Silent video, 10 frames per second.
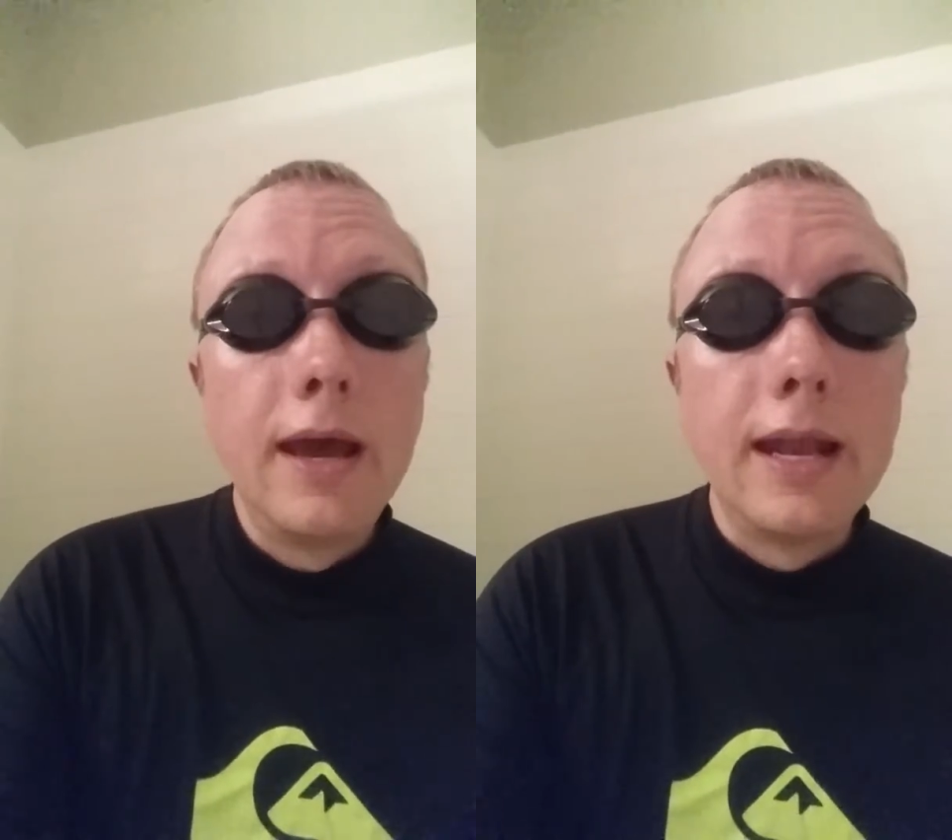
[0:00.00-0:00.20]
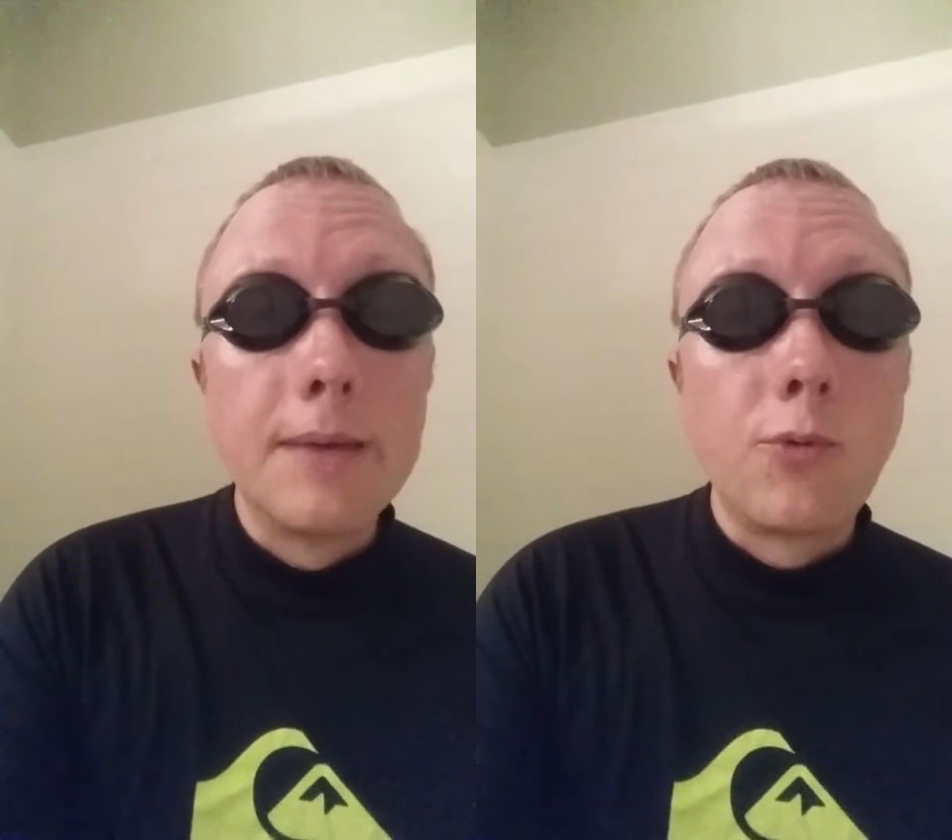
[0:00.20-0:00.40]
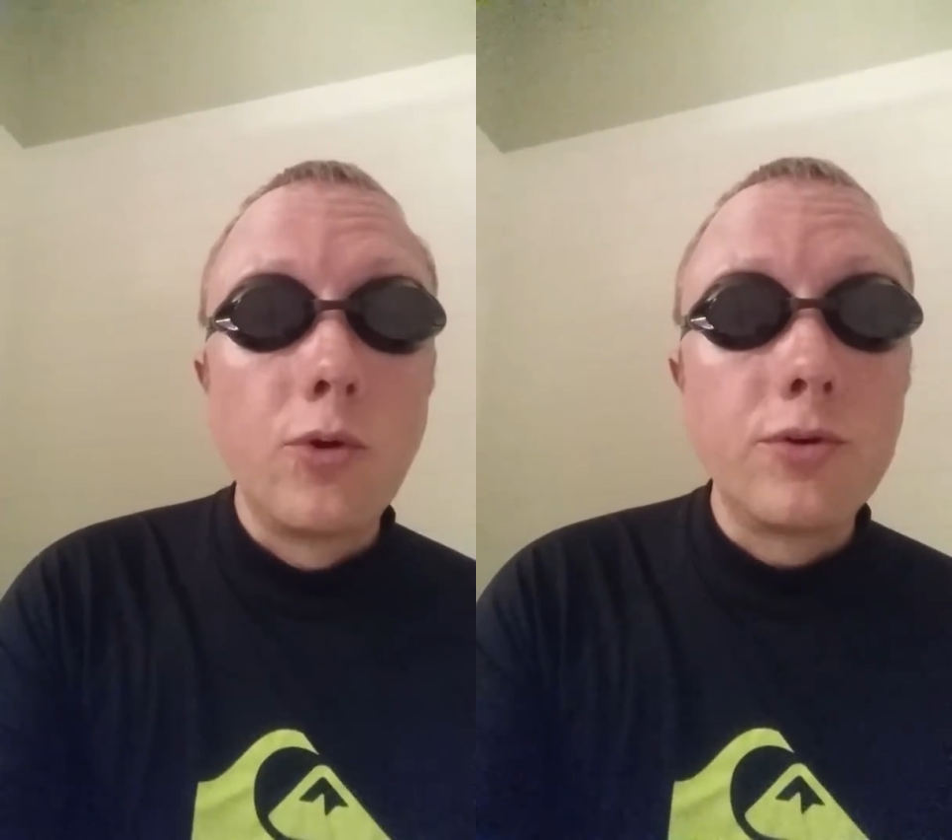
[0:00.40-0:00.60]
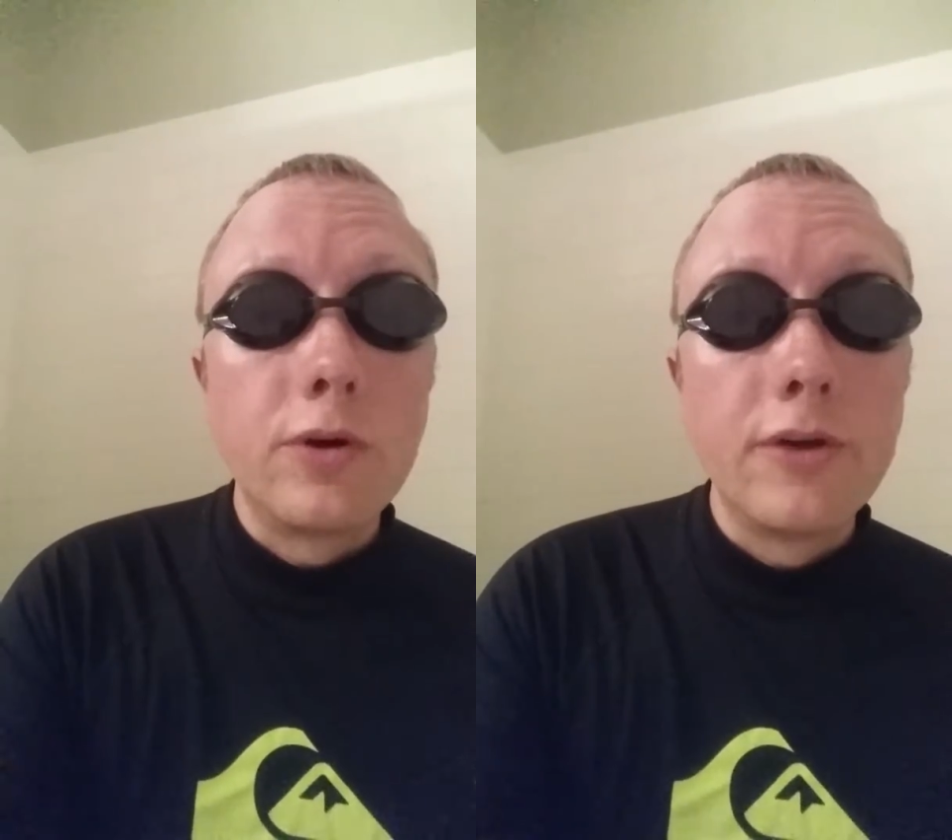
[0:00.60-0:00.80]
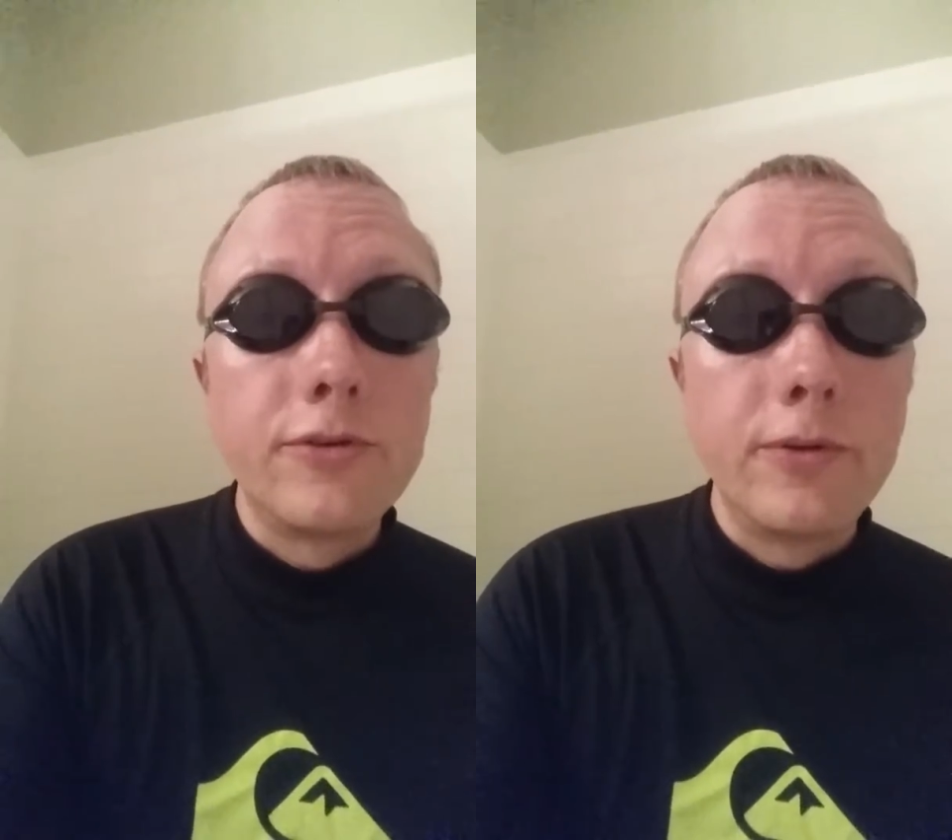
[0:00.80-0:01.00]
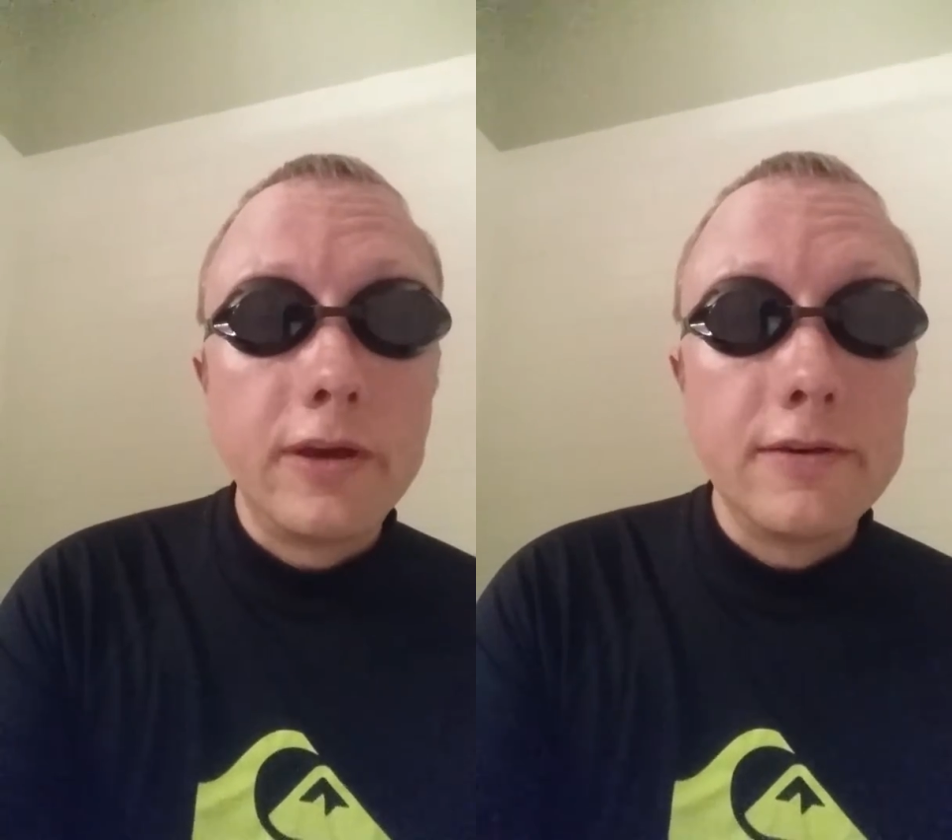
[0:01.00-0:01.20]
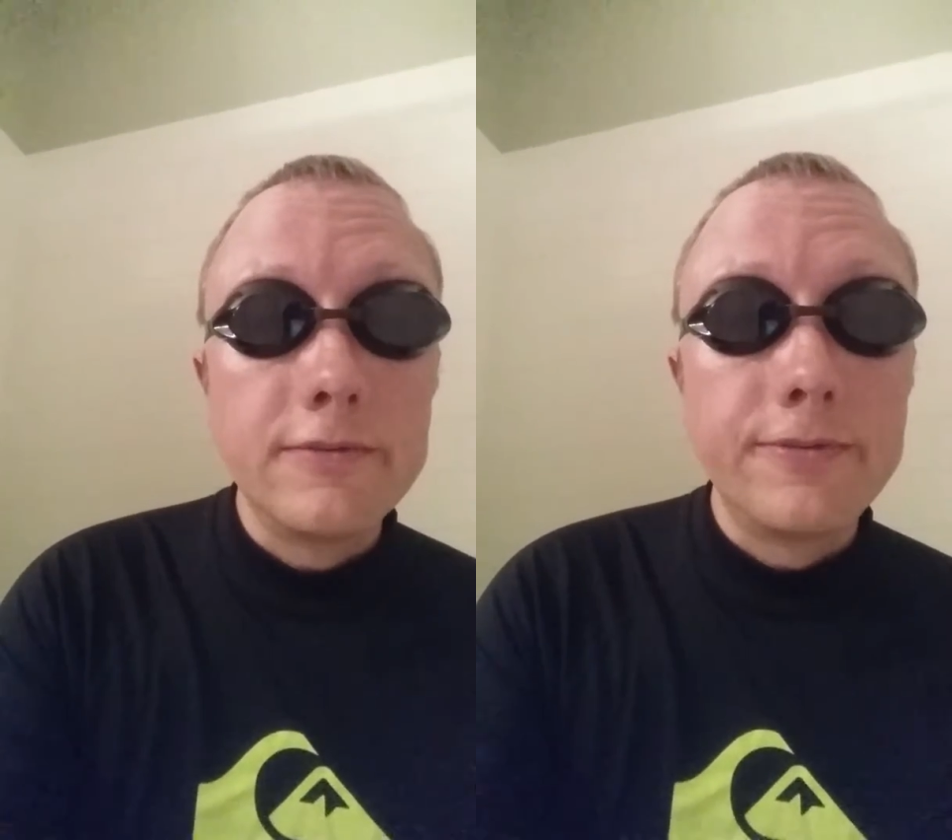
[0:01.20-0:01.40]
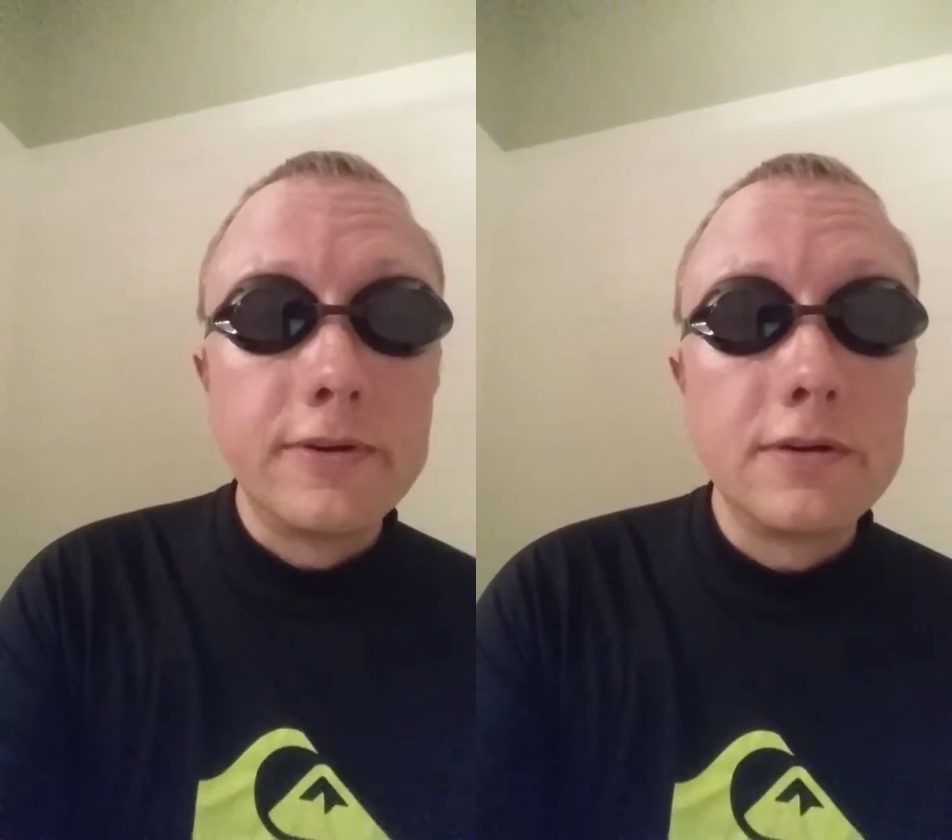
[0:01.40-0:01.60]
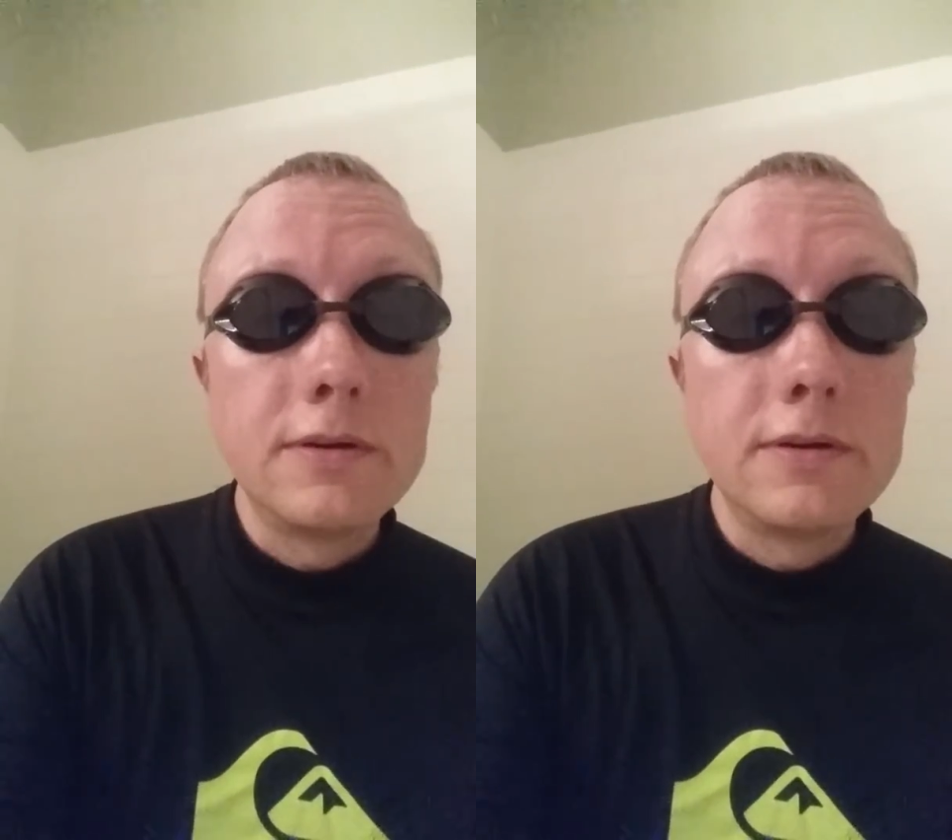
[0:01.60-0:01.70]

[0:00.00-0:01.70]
and I'm going to also give